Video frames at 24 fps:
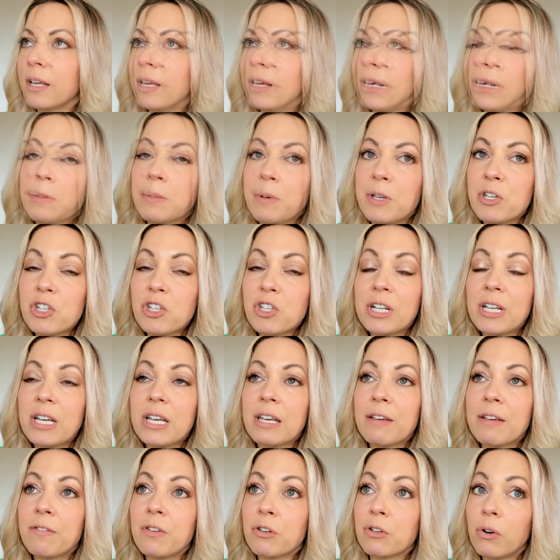especially
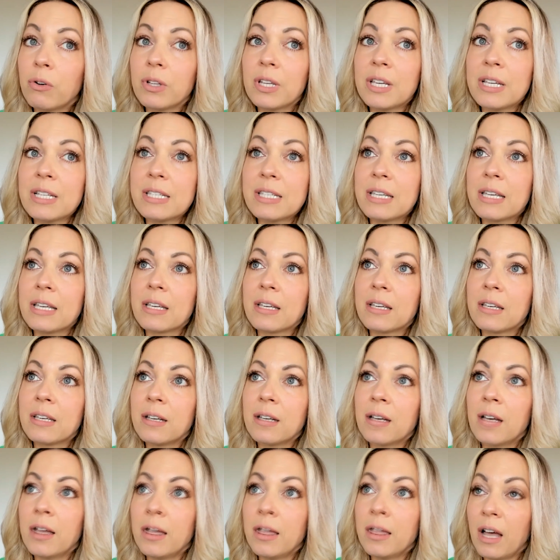if you're not eating
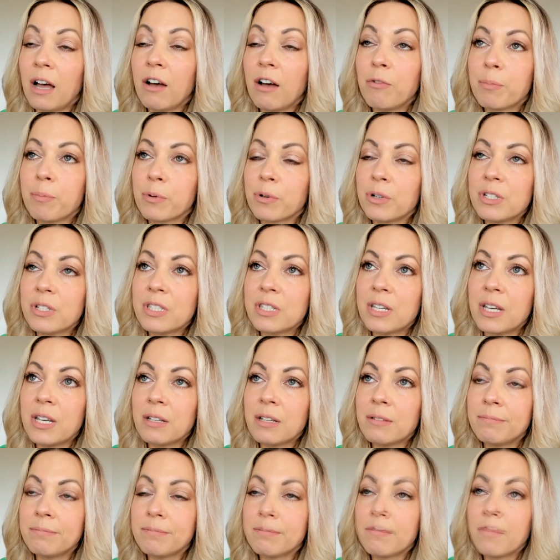enough
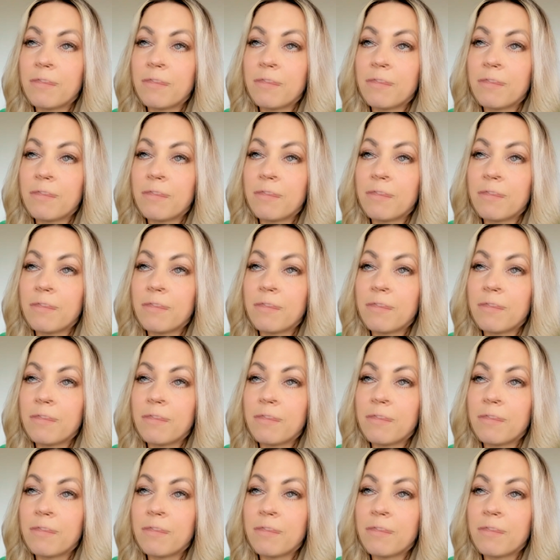protein,